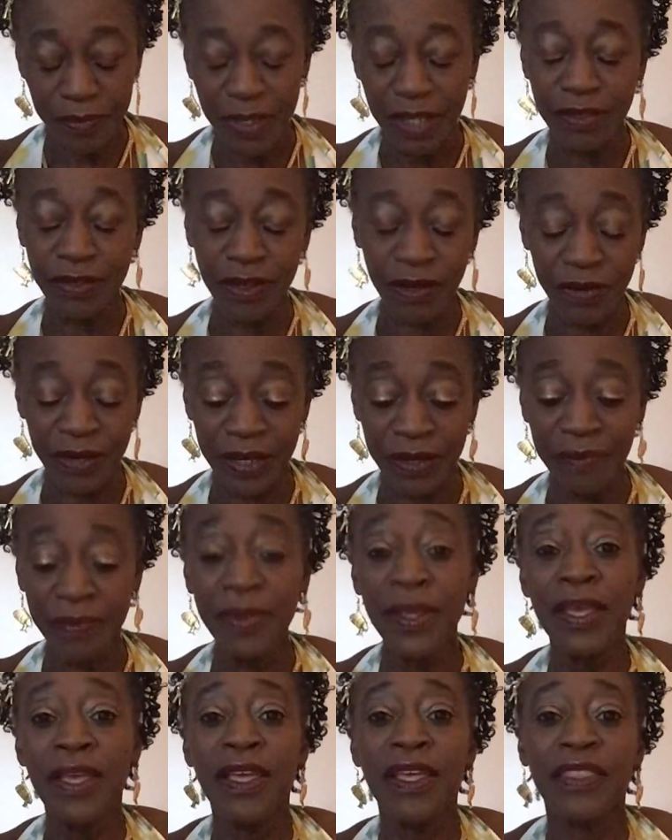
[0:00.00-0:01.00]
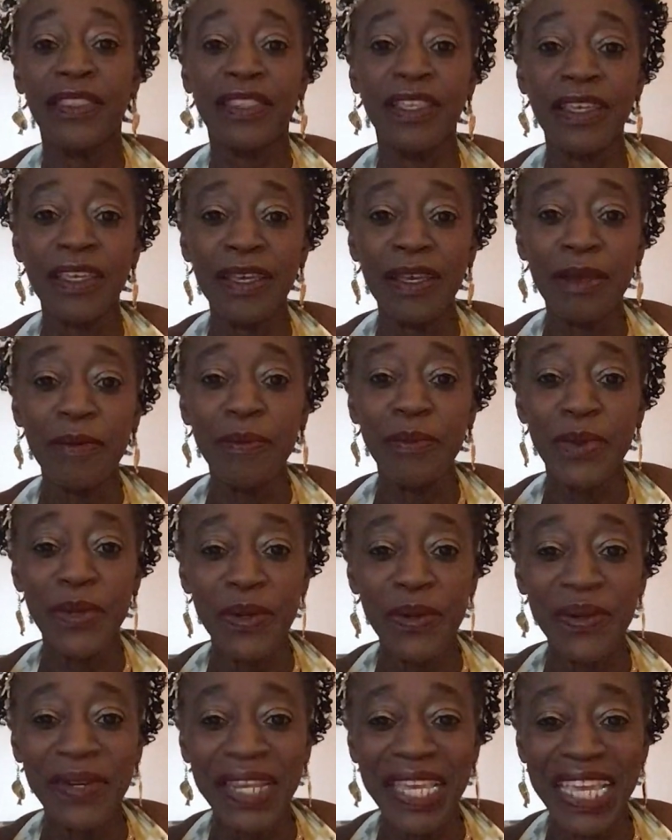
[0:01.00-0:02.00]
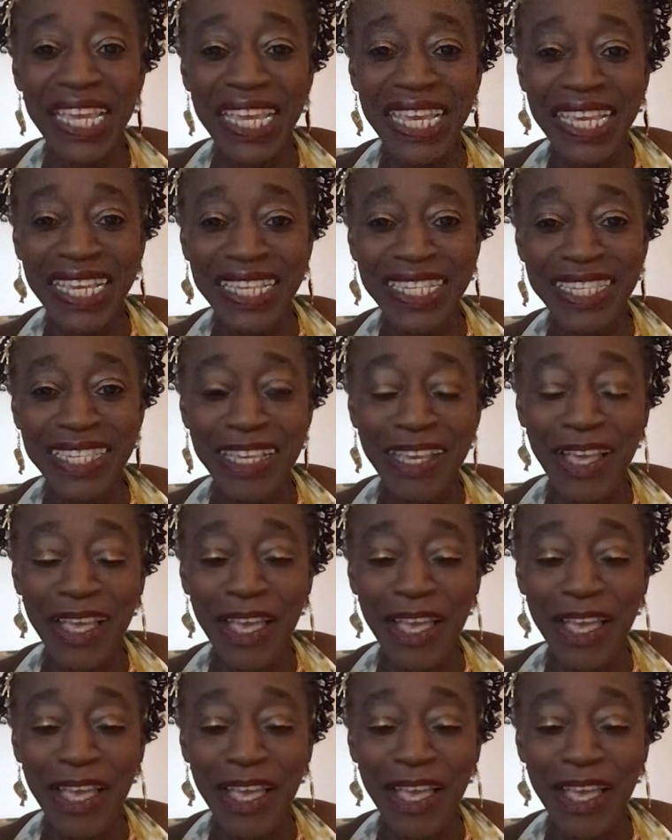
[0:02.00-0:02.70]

sorry, the moon is